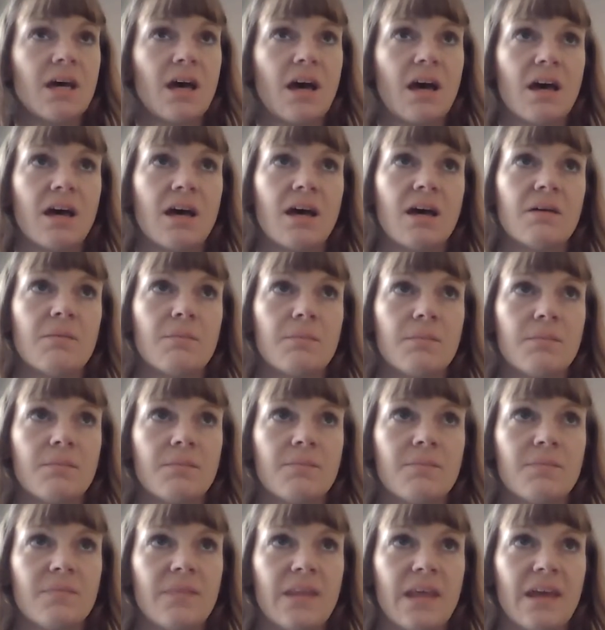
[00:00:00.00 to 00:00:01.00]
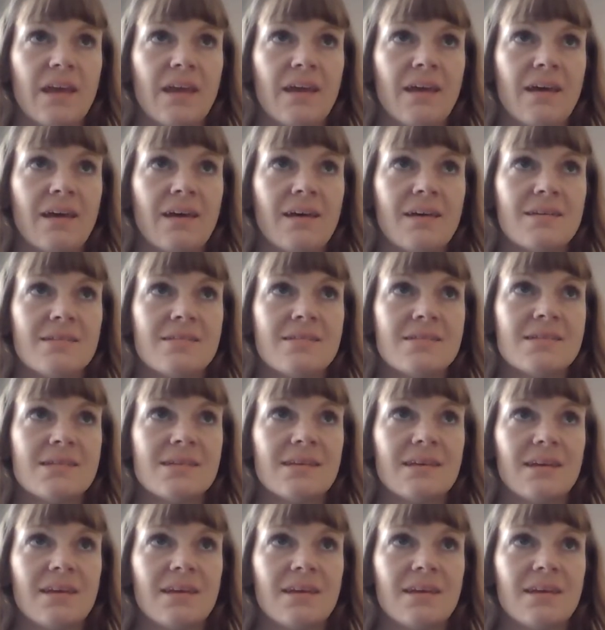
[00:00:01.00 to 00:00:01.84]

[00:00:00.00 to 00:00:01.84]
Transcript: And,